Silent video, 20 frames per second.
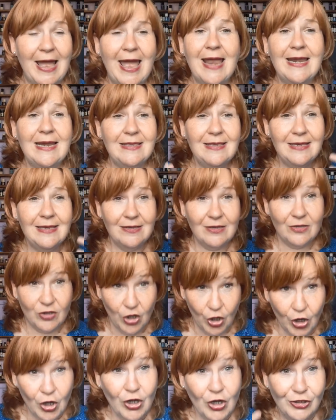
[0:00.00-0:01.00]
Anything that
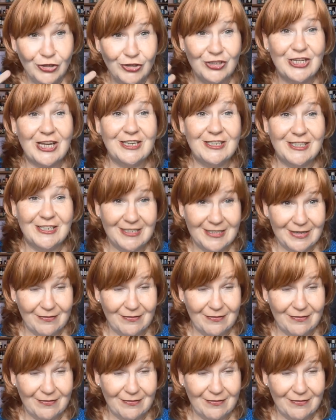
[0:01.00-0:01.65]
hurts and is